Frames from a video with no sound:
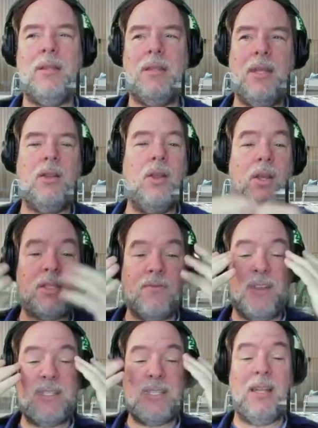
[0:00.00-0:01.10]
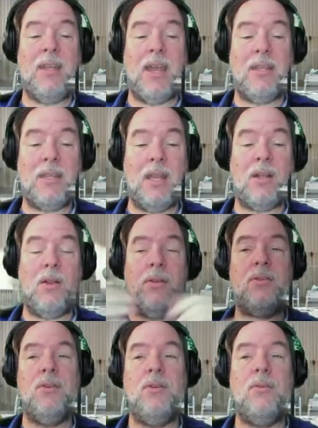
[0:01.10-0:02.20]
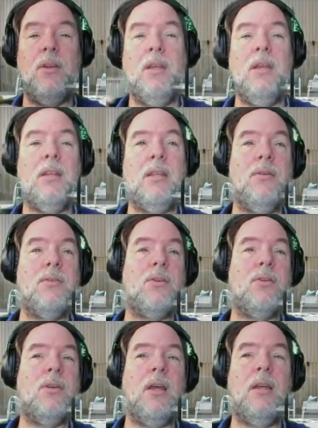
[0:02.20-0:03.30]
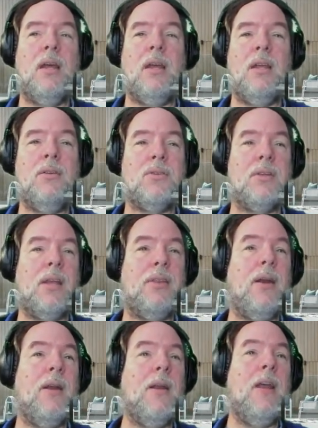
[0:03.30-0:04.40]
It looks physically identical to the users out there.